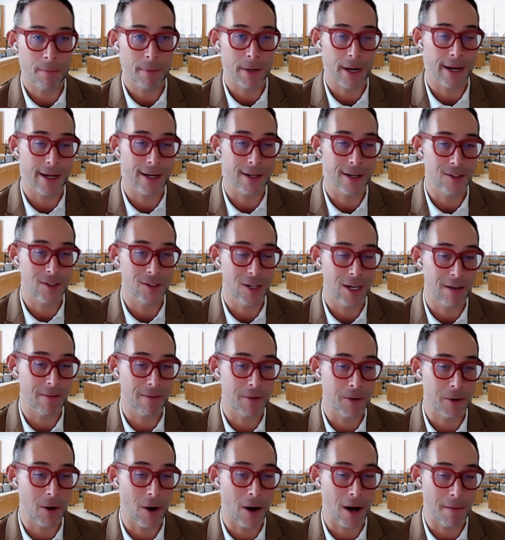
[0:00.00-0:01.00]
But I can say, if
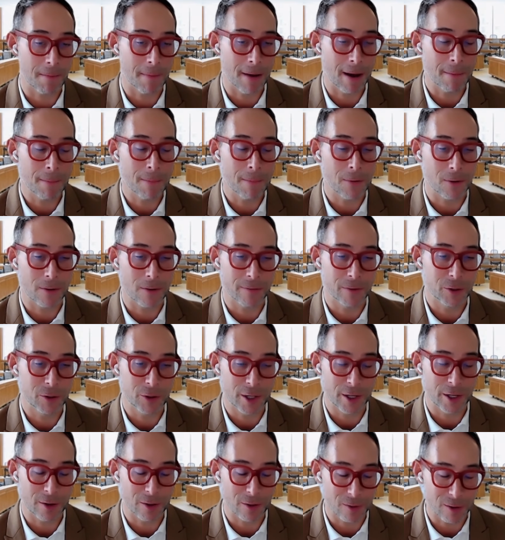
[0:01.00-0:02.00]
you're not a member of a
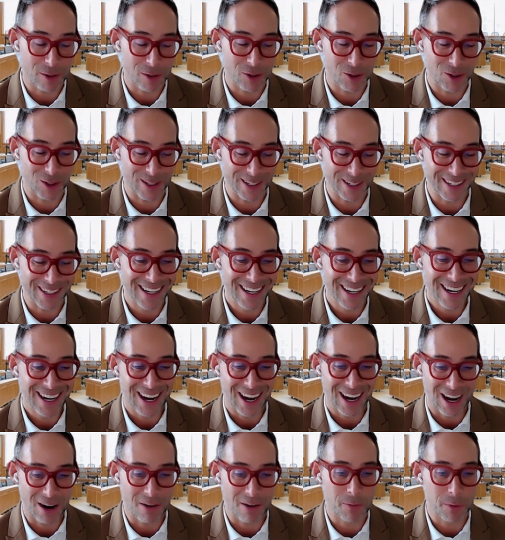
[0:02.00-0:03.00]
Judeo Christian
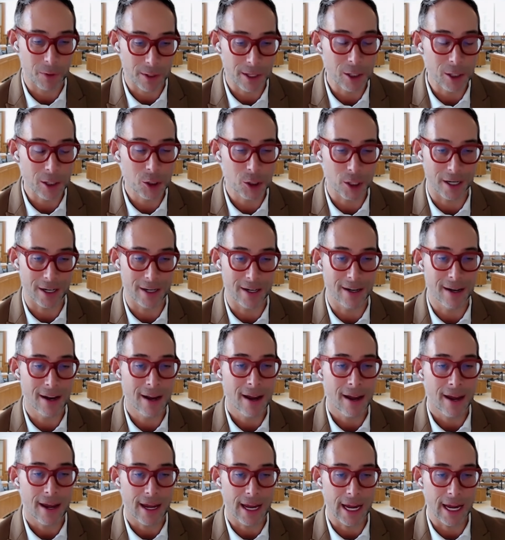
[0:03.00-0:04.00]
uh, religion,
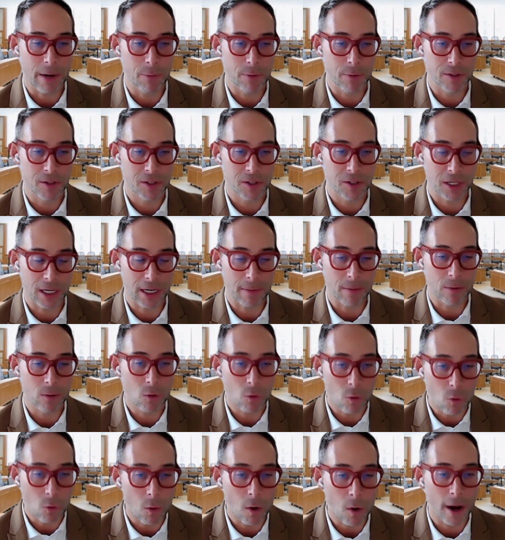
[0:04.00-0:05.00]
it would seem
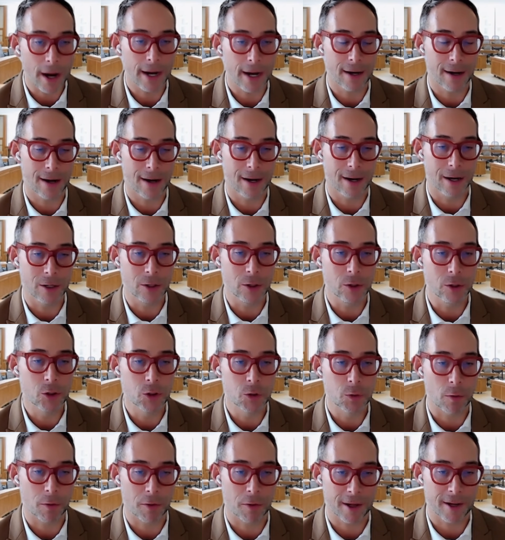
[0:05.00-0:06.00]
quite an
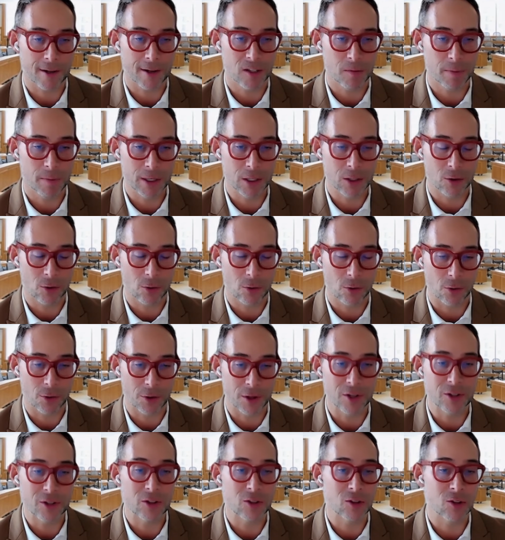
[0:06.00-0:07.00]
unusual thing to be
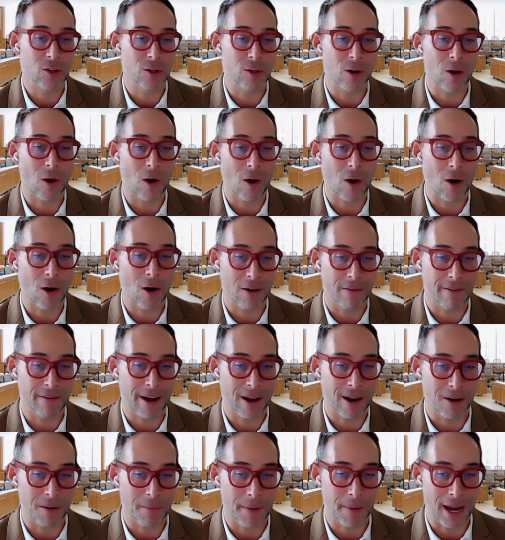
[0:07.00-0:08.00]
told this is the law of
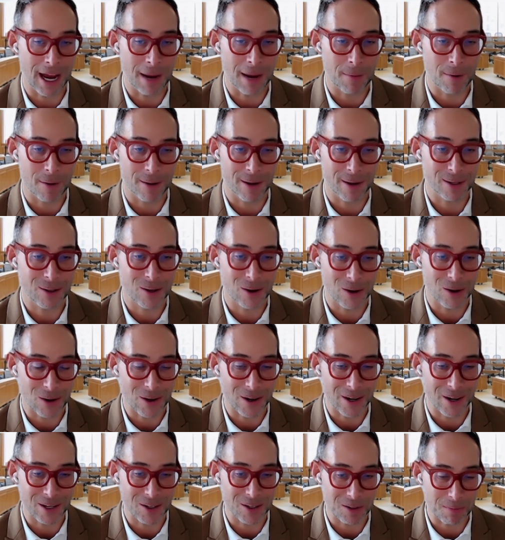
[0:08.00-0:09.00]
Alabama, that
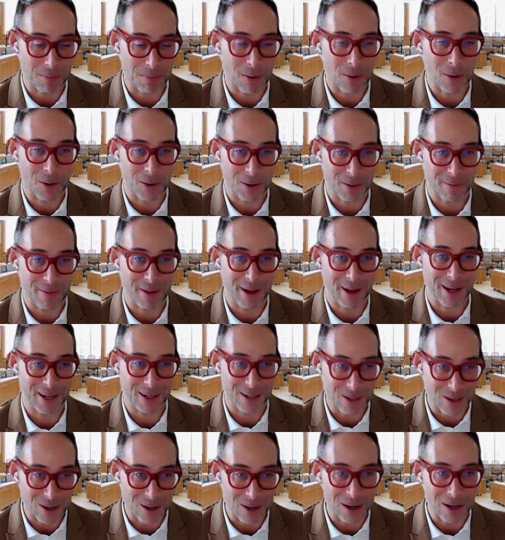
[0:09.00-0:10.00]
God is a part of
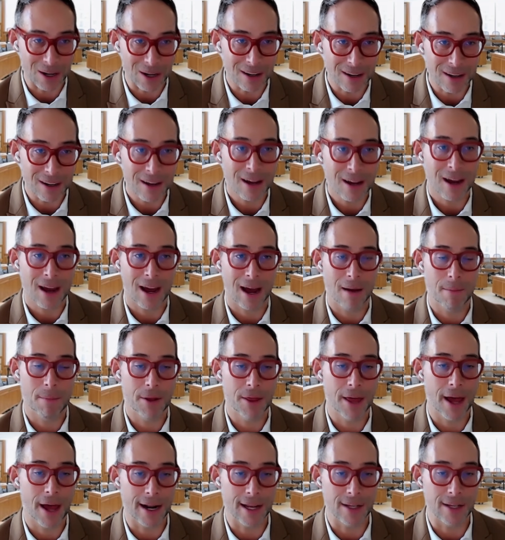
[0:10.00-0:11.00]
that law. Uh,
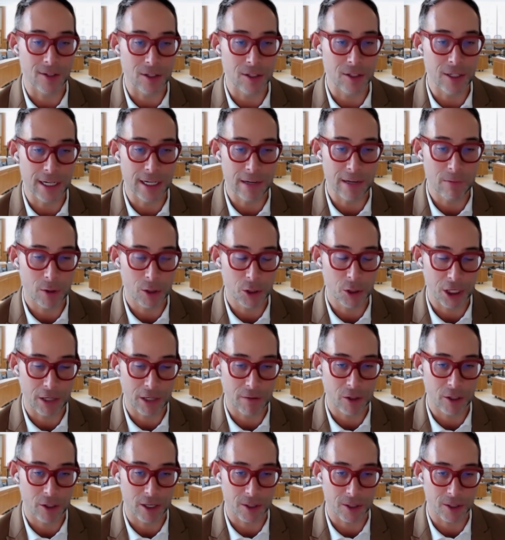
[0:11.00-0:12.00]
but that is indeed what
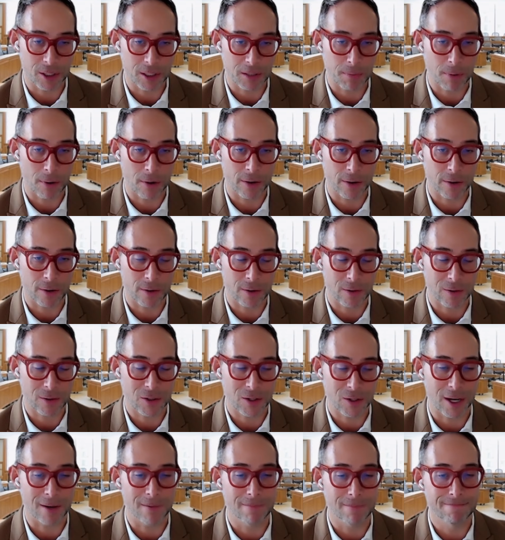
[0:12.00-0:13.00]
Chief Justice Parker has
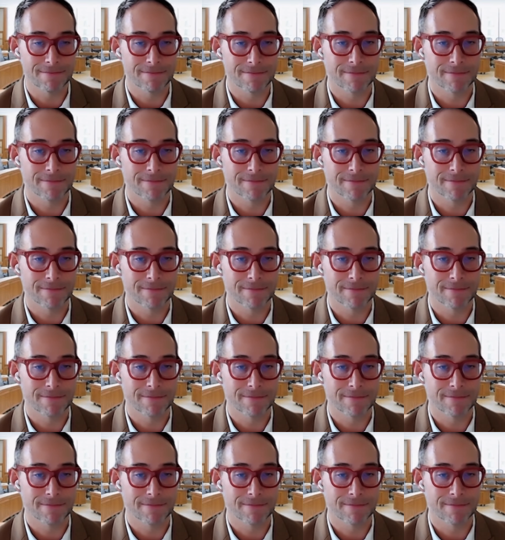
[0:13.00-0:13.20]
said.